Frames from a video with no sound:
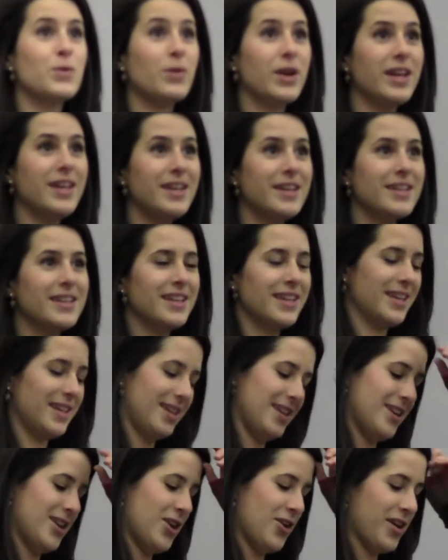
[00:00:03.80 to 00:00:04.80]
Right?
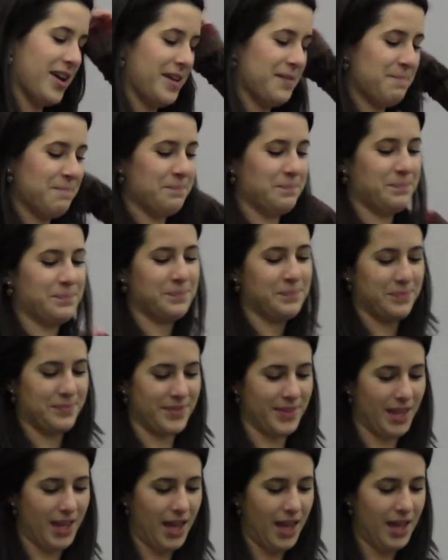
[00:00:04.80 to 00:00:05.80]
Okay.
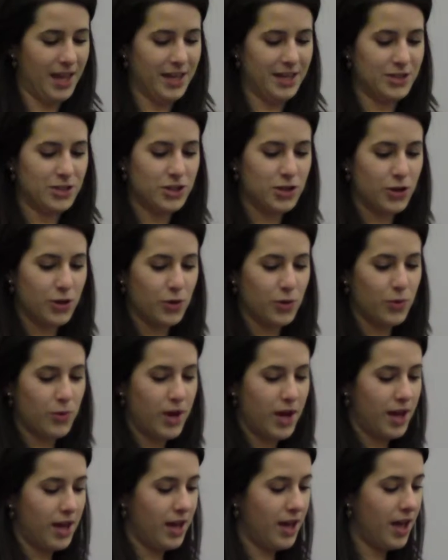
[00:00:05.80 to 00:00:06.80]

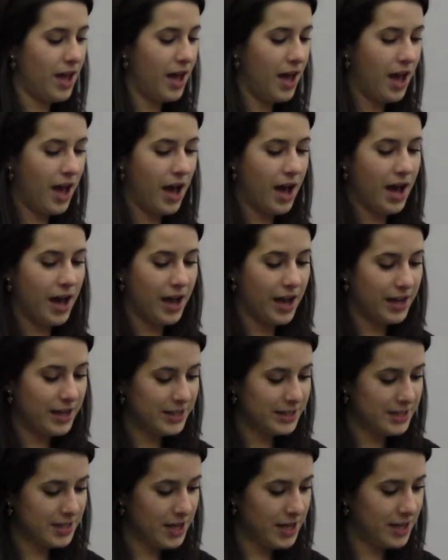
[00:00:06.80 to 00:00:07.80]
So I
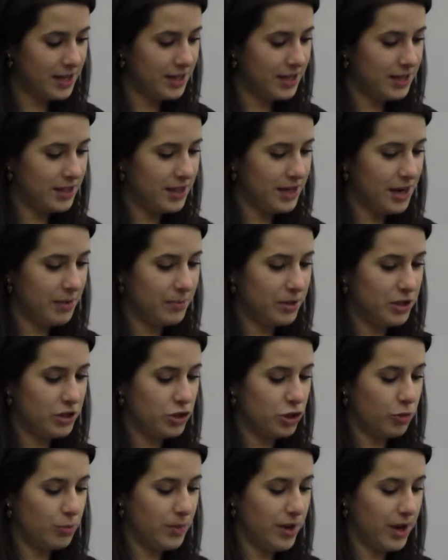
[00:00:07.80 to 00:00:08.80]
decided that I'm going
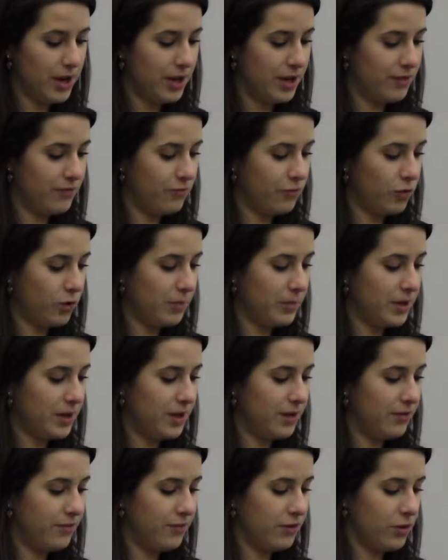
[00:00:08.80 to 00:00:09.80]
to do my
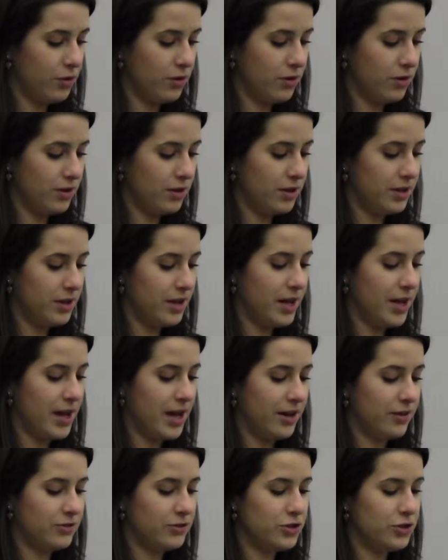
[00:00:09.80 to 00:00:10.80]
informative on
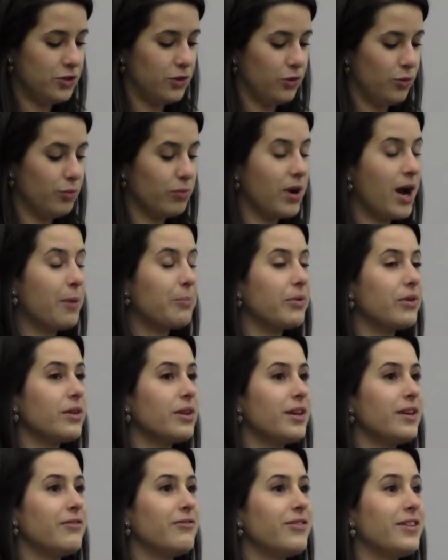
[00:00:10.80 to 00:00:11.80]
how to
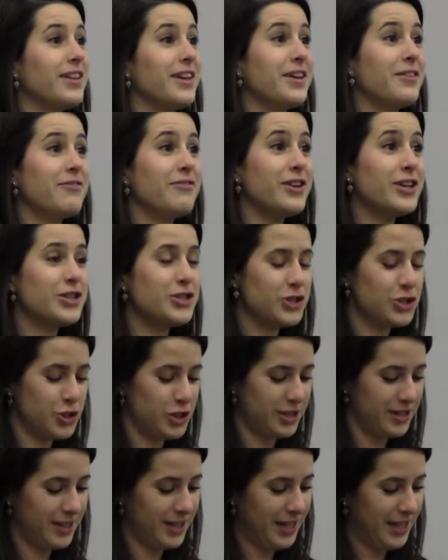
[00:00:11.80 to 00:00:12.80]
properly fillet a
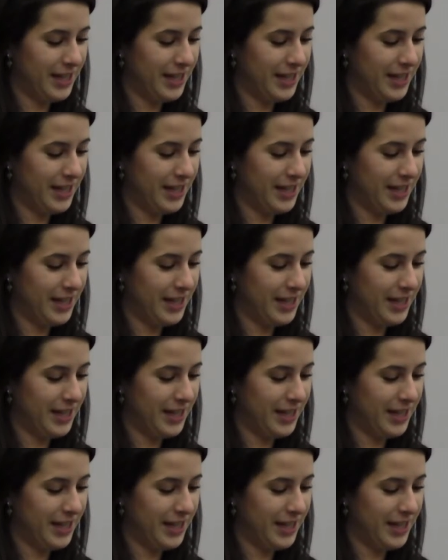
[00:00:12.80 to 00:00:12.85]
fish.